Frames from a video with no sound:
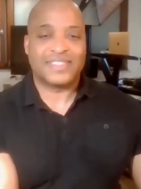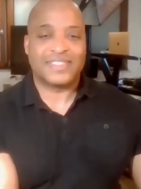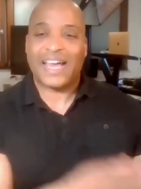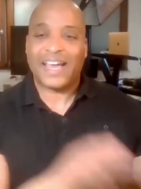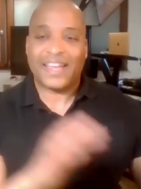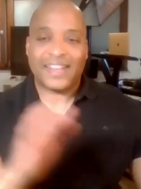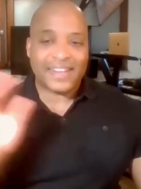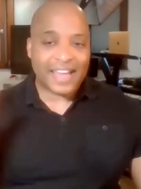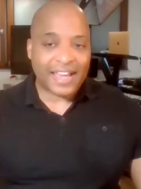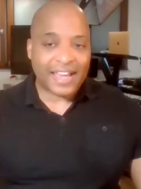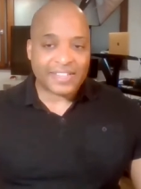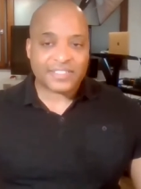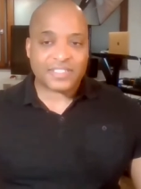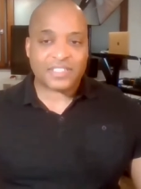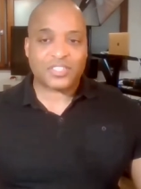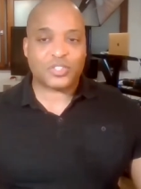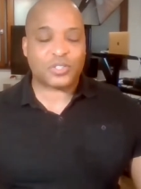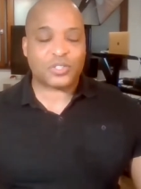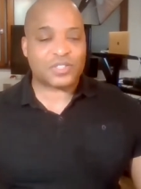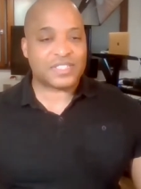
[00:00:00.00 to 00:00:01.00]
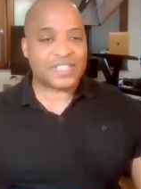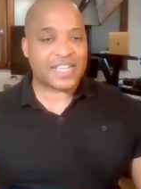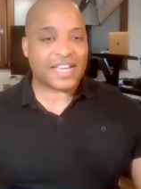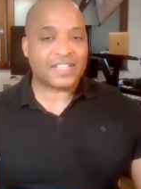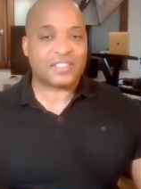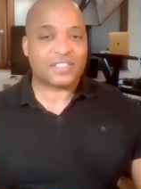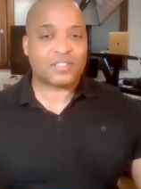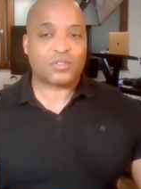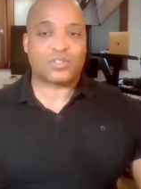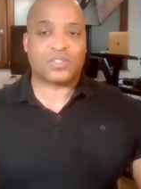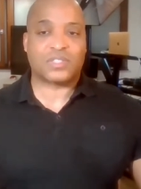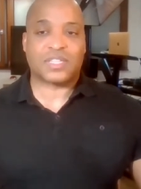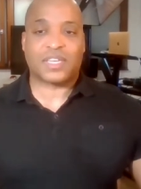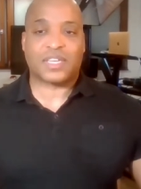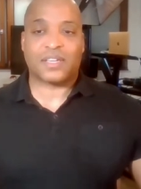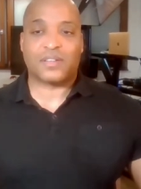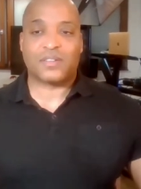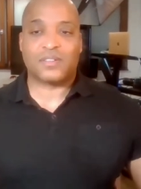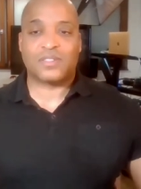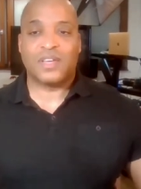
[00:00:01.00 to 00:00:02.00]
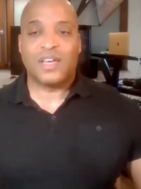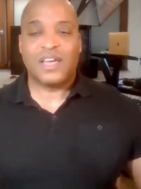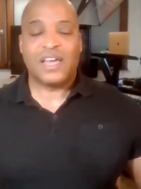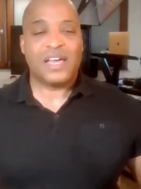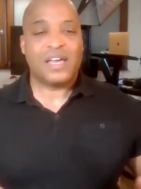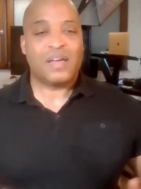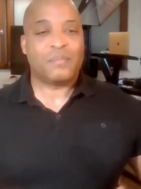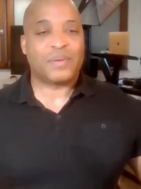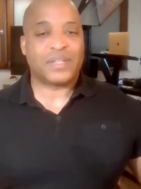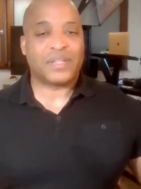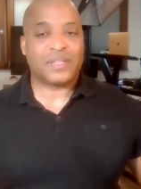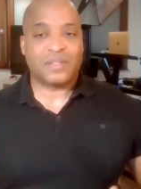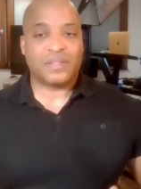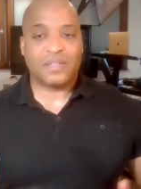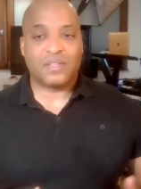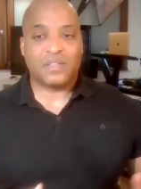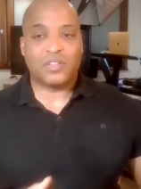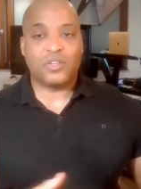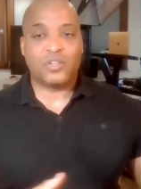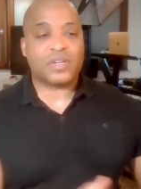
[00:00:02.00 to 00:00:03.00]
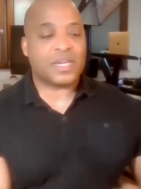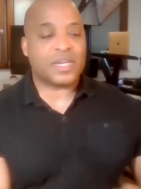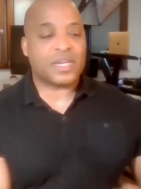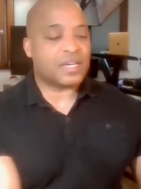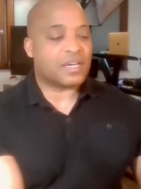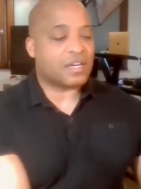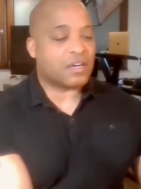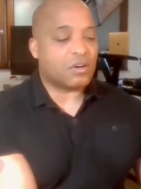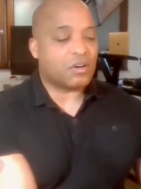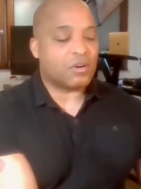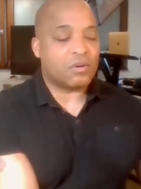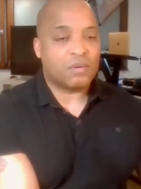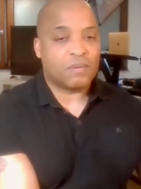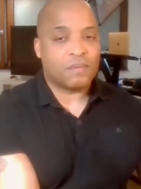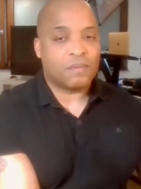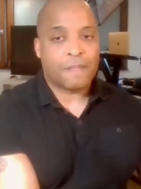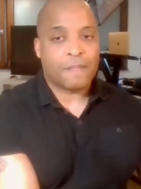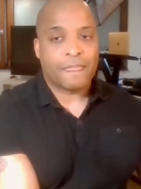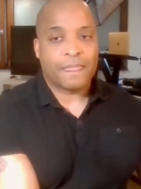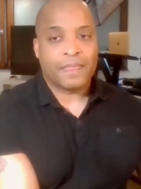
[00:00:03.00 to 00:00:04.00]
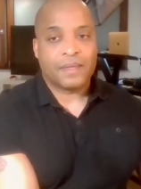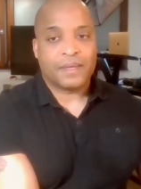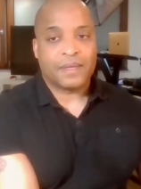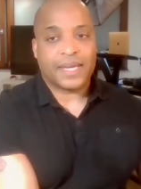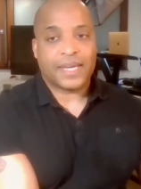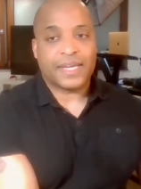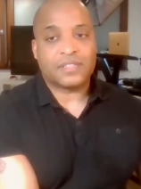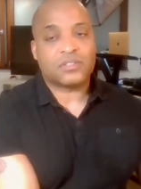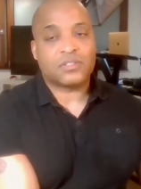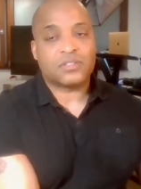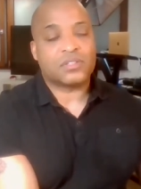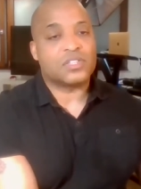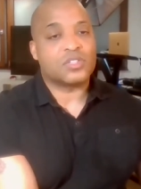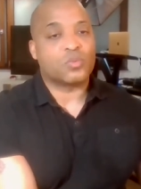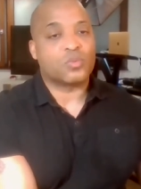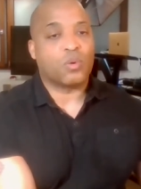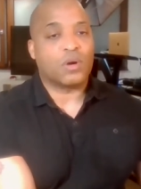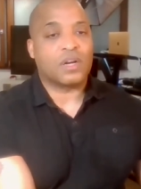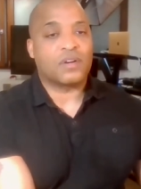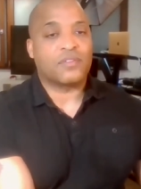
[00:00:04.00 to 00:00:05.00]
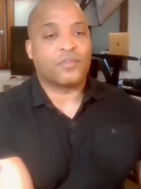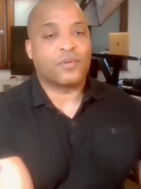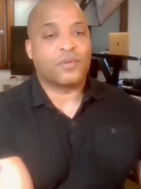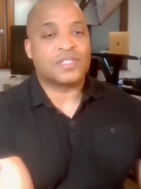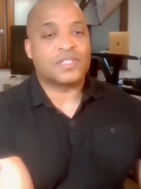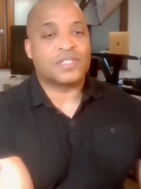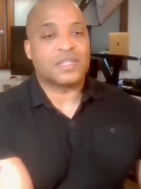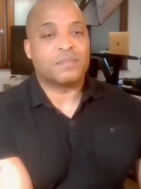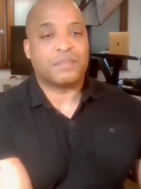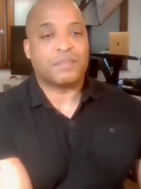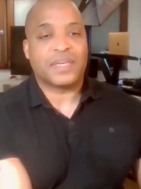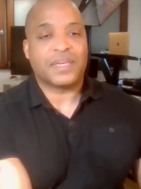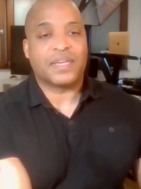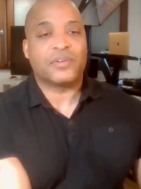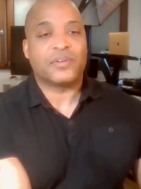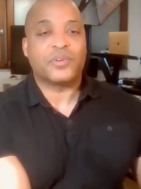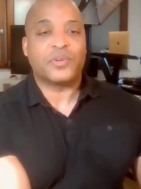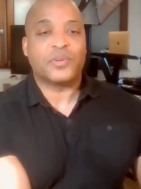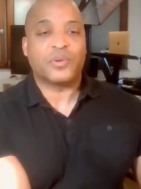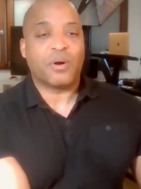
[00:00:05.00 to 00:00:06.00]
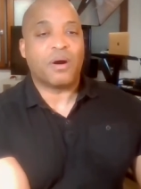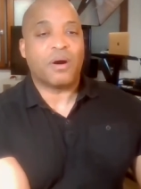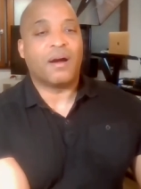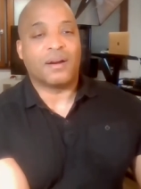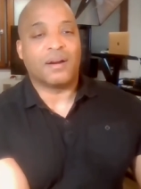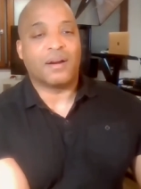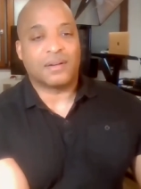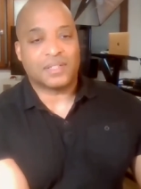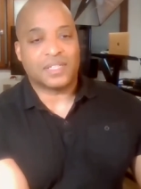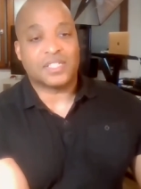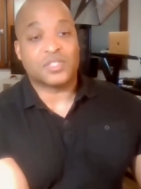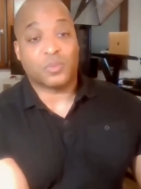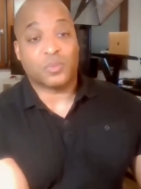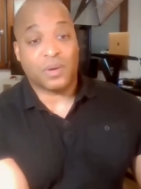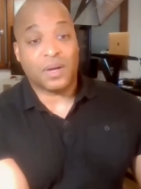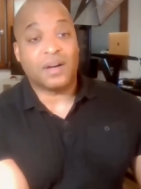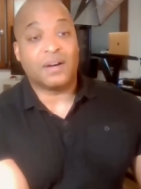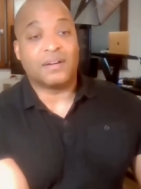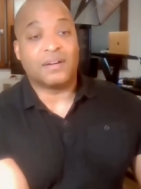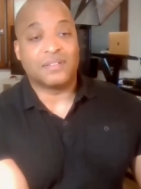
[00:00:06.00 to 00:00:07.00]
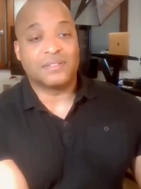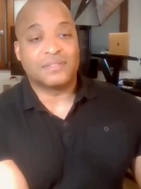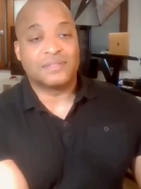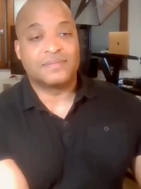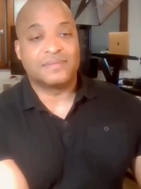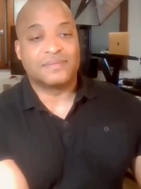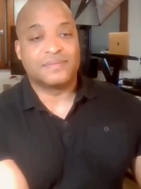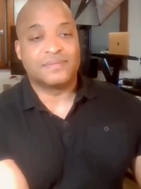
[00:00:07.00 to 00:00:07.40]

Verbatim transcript: Not not just your technical skills, but you can go enter this workforce and be who you are as well.